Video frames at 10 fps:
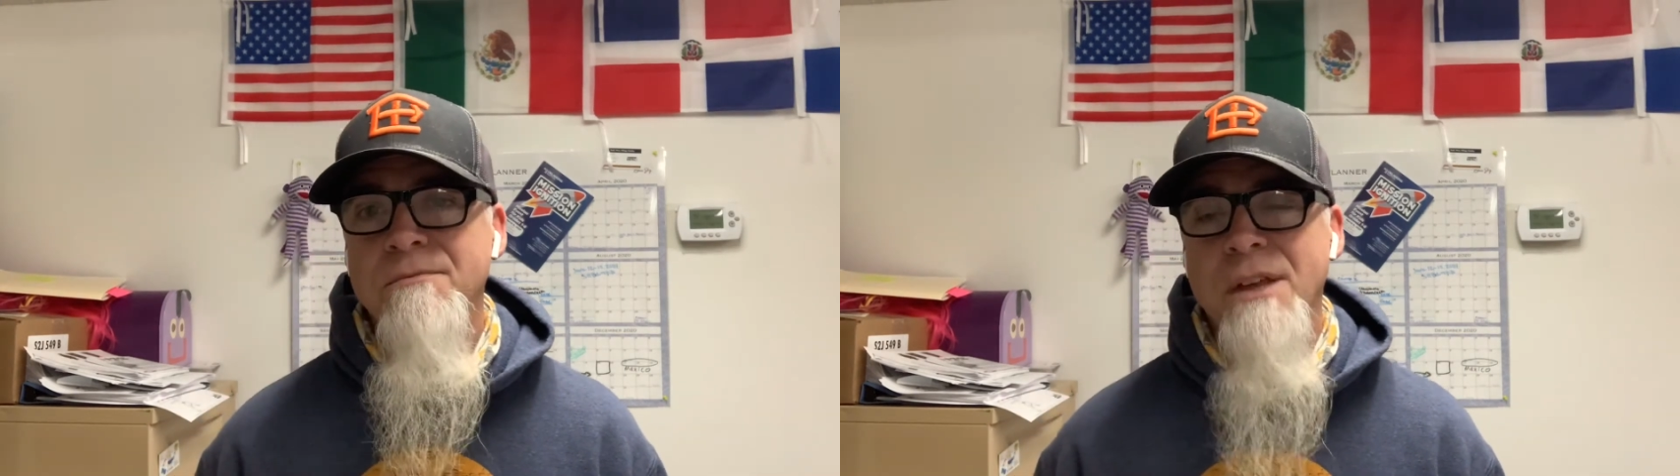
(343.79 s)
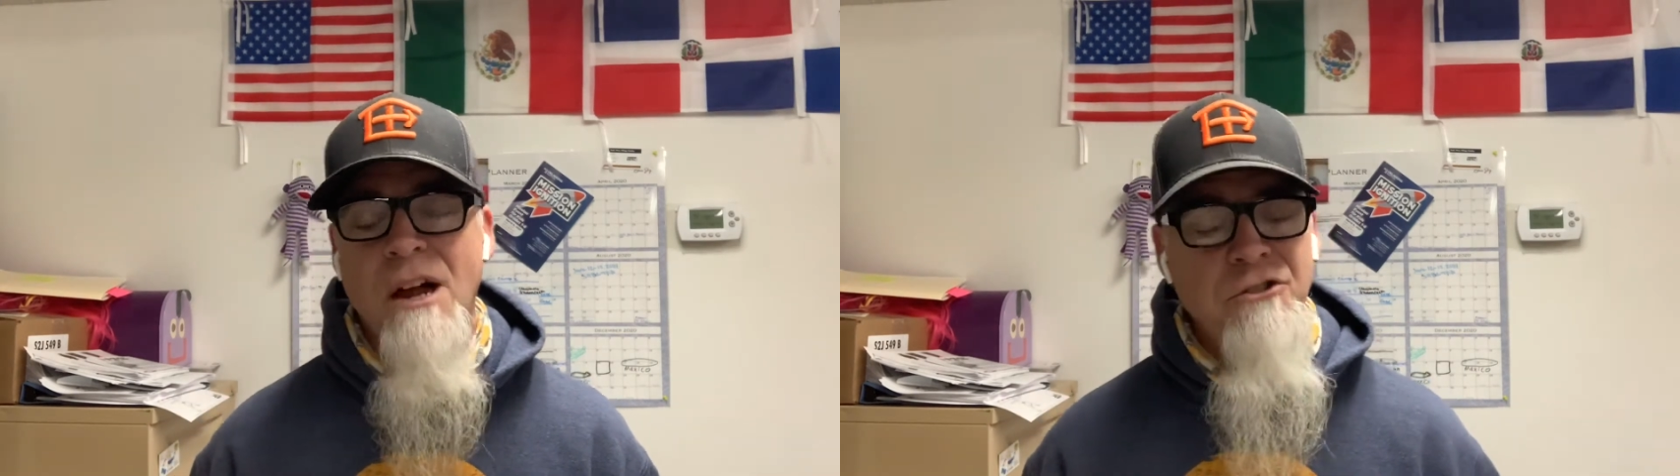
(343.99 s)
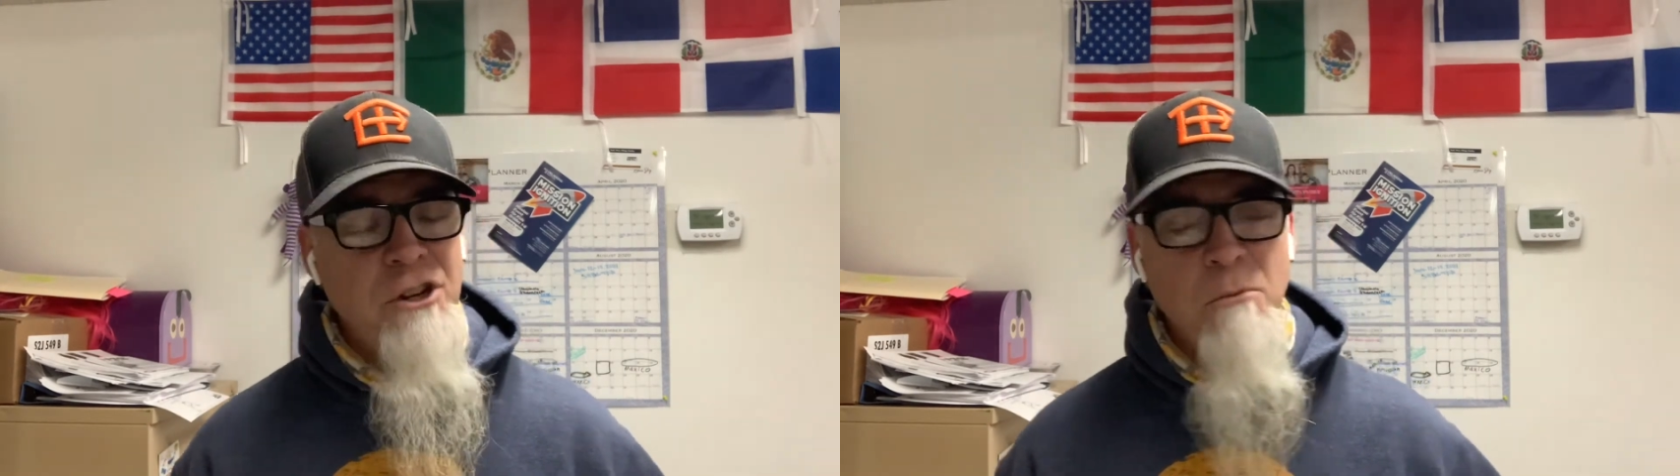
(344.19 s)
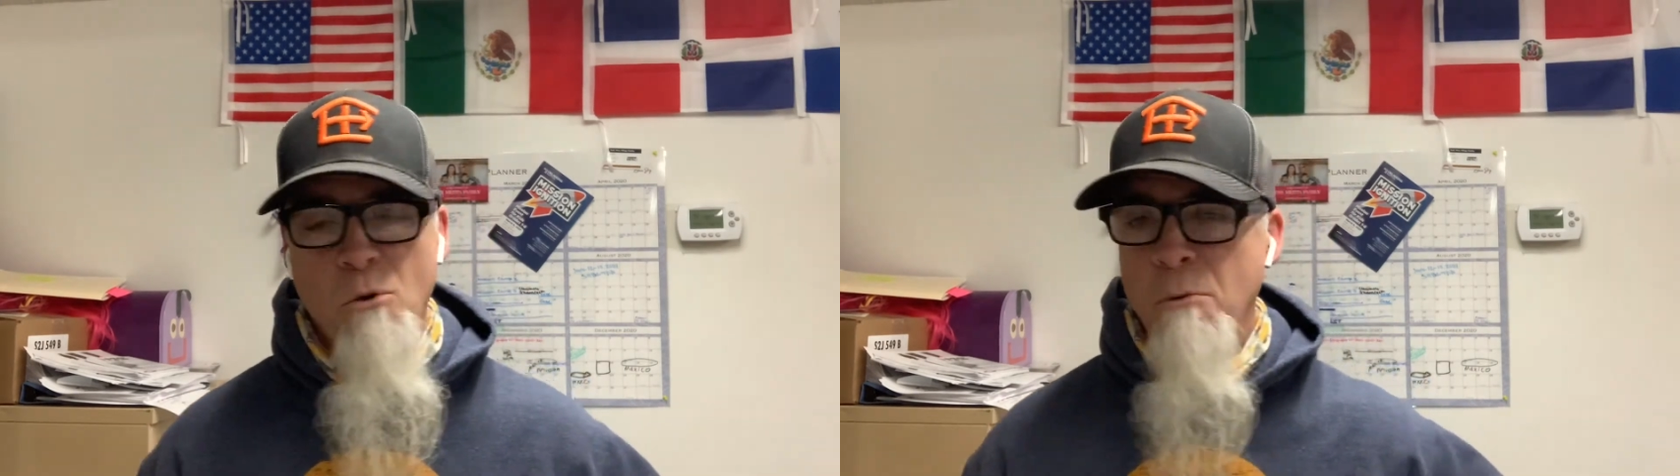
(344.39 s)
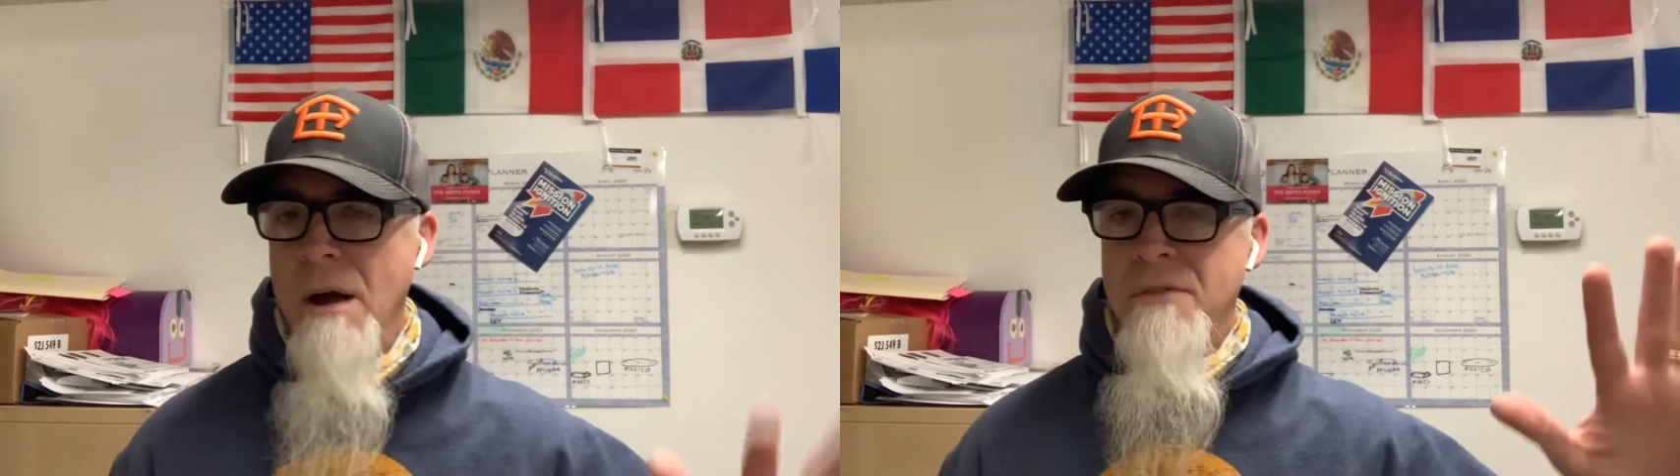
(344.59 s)
And I'll share
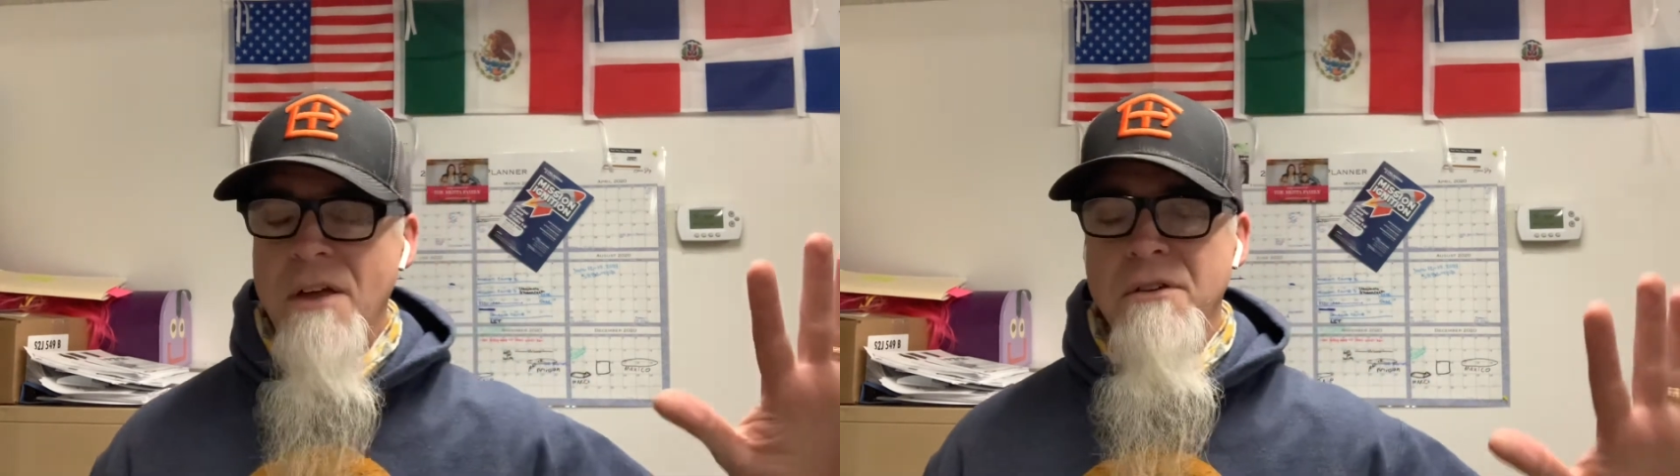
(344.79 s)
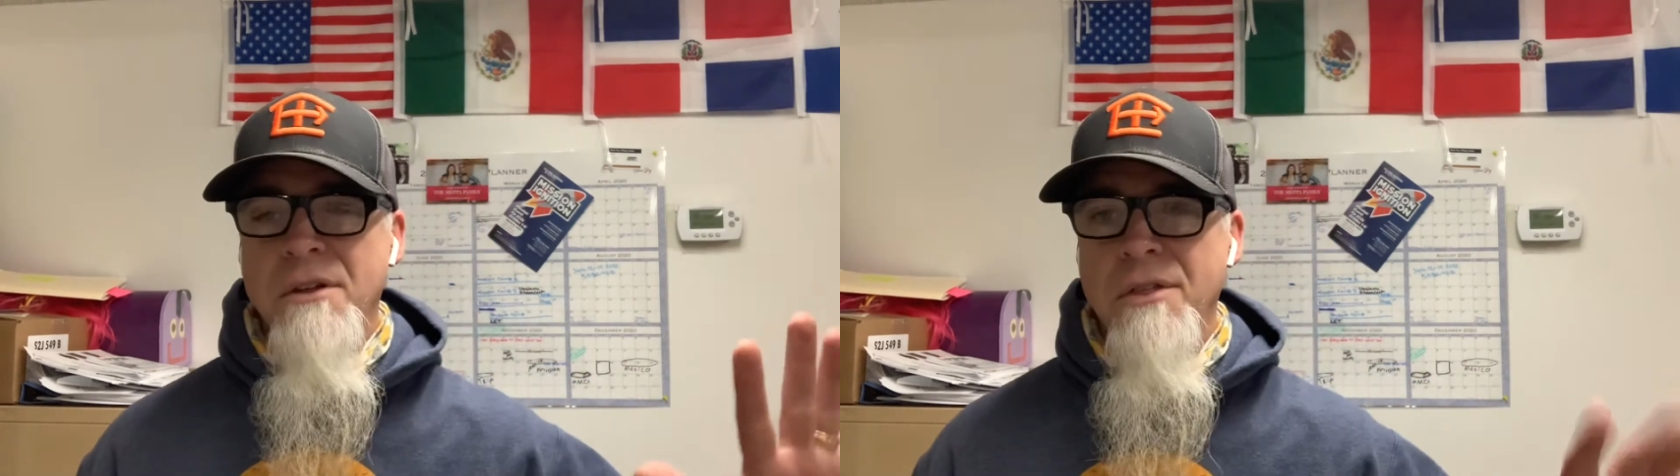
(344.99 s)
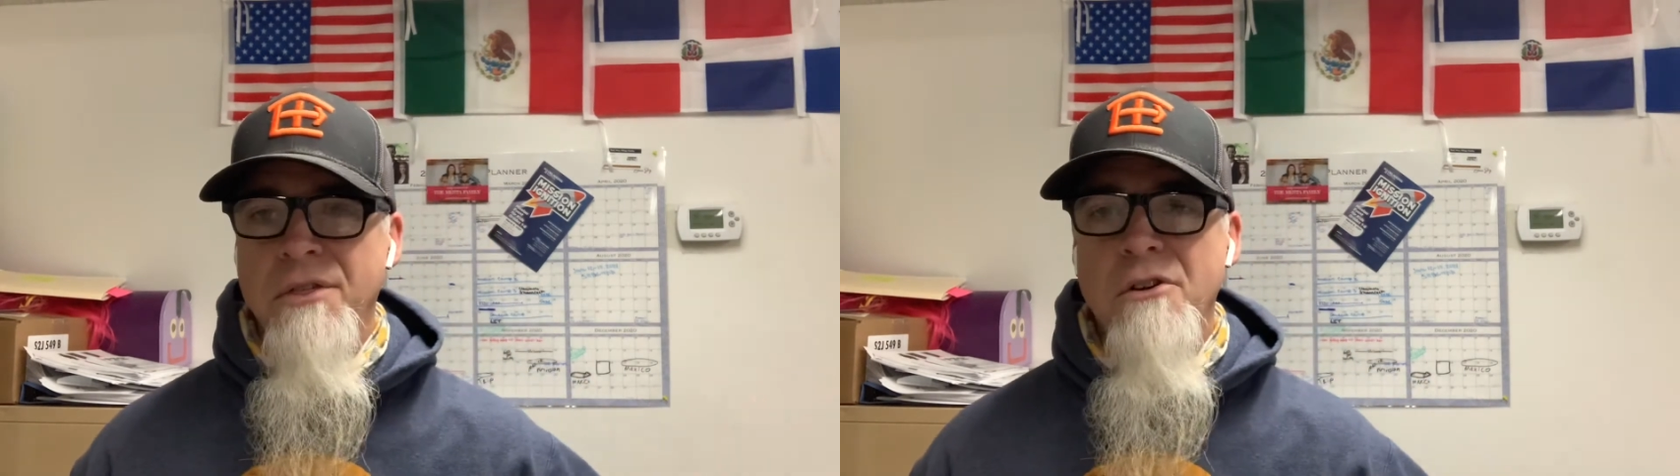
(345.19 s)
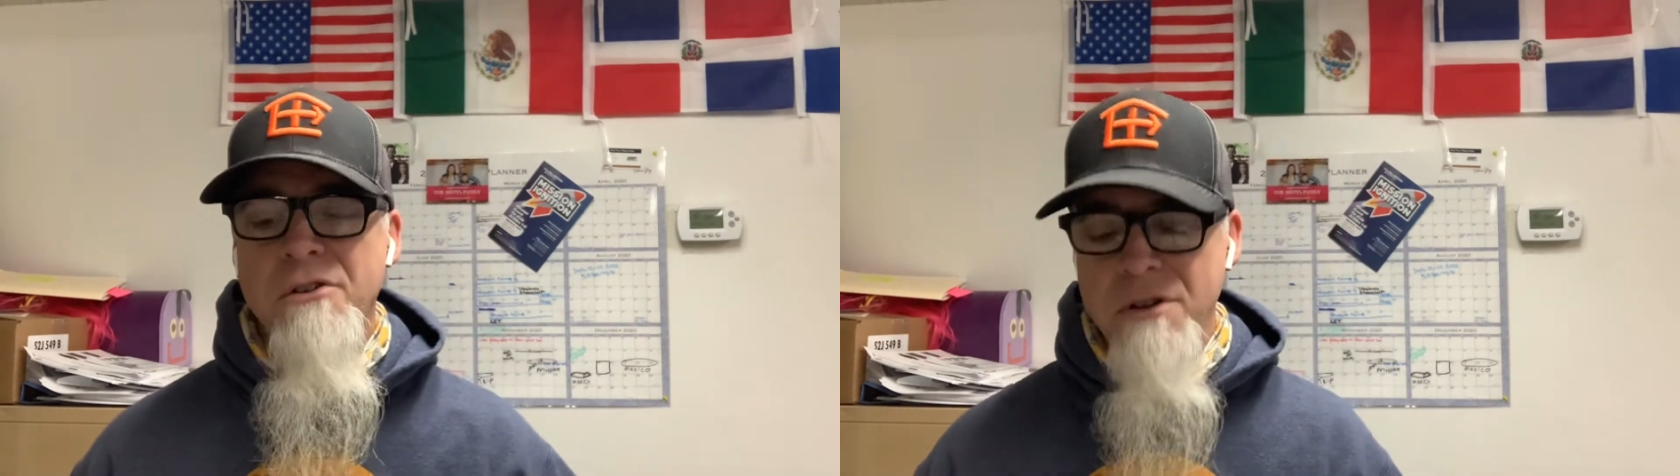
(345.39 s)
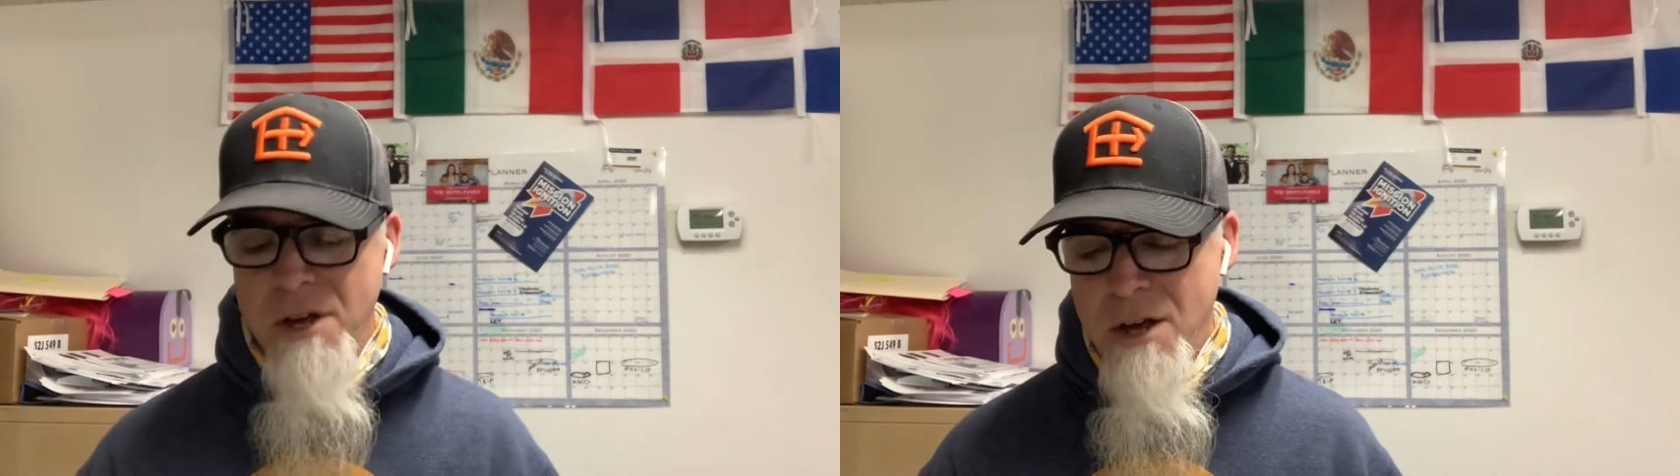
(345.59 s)
more about that on the 3rd.